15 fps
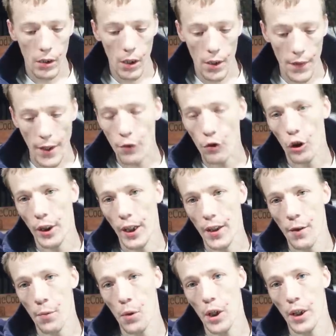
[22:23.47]
and then try and get
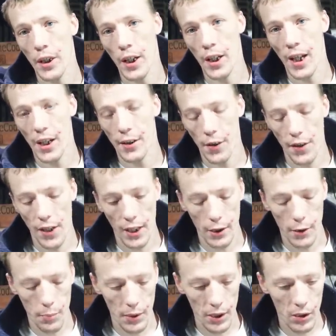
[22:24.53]
this working at a later
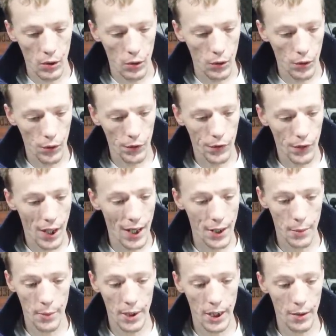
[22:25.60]
date, because at
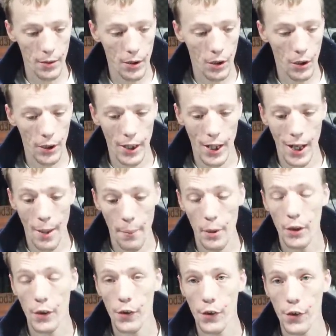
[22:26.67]
the minute I am
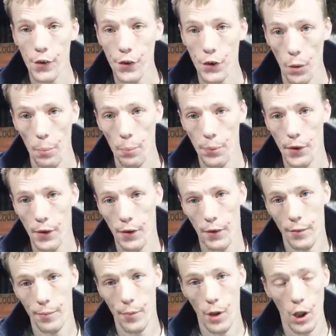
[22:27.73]
stumped.
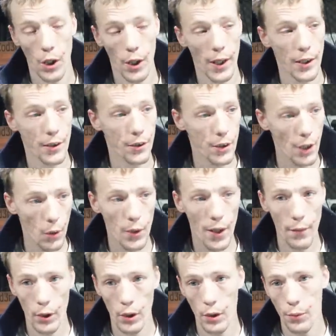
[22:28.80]
I don't
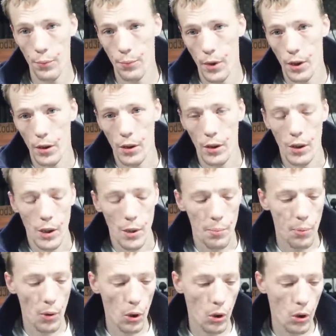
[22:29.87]
have a clue.
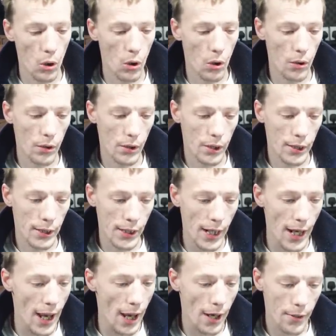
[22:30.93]
But
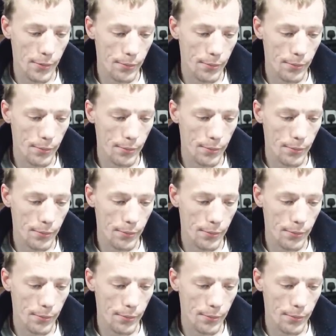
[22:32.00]
yeah,